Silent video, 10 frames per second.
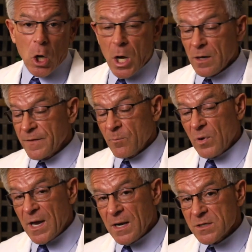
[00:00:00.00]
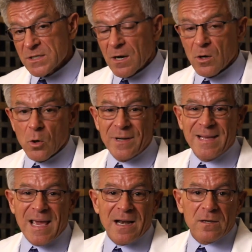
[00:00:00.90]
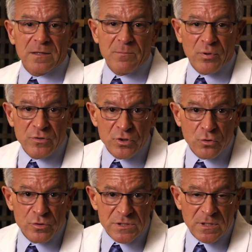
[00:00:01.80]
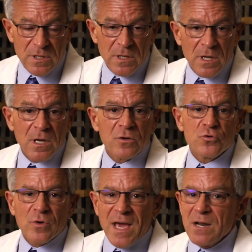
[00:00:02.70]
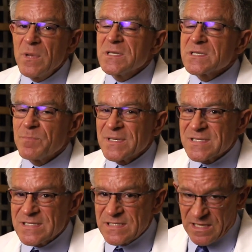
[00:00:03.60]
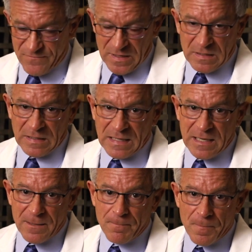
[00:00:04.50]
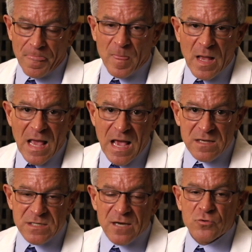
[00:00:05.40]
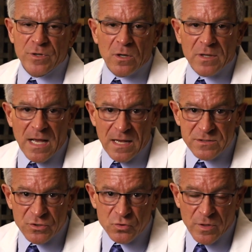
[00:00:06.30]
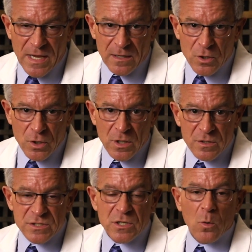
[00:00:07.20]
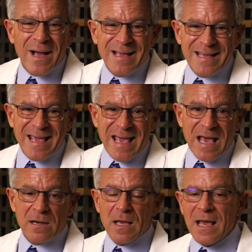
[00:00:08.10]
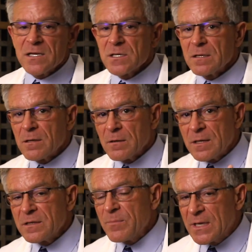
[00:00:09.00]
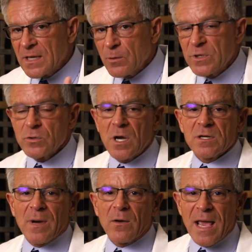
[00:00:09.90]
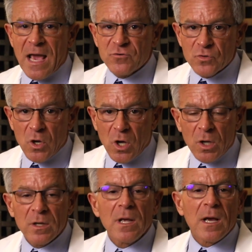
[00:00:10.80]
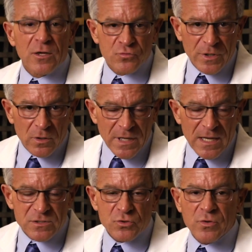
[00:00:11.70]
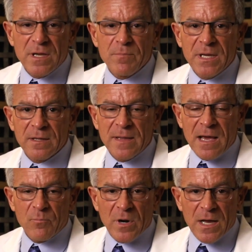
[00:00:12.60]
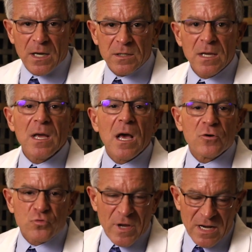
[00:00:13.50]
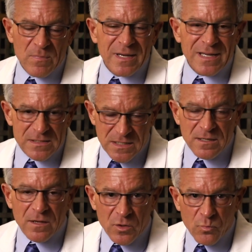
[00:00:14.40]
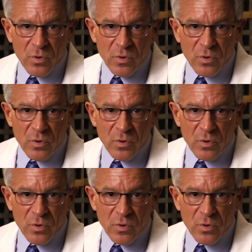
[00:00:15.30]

All of their products are organically produced. Drenamin specifically has adrenal concentrate. So again, in the beginning we talked about Adrenal, adrenal concentrate being in that product. Drenamin is another